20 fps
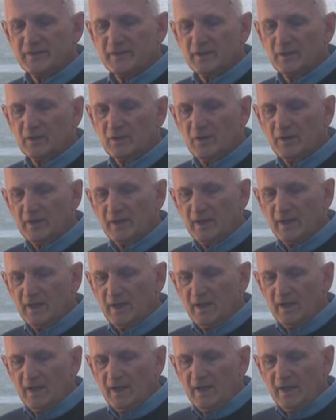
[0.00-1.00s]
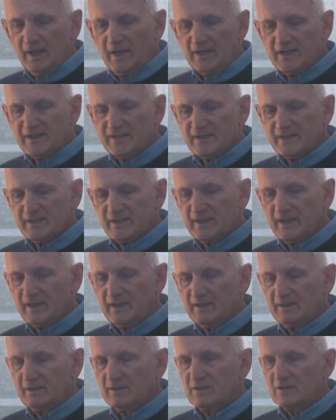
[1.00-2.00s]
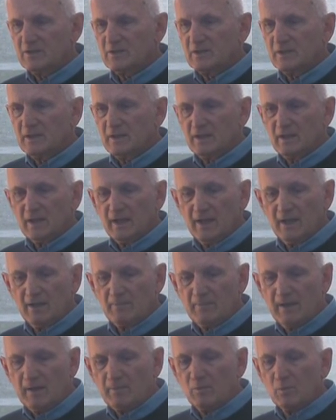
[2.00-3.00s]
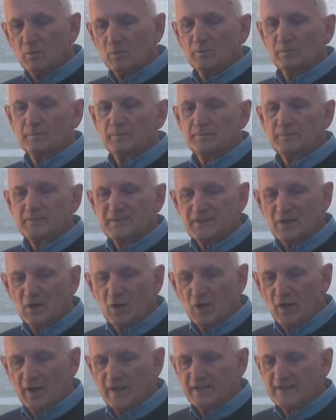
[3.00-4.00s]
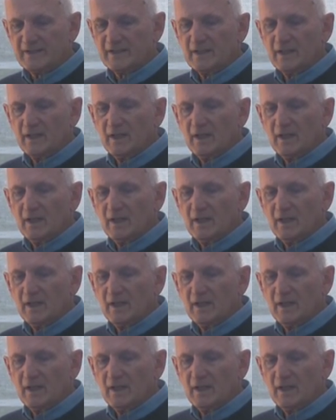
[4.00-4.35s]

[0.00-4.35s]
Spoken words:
it a lot is the bubble size.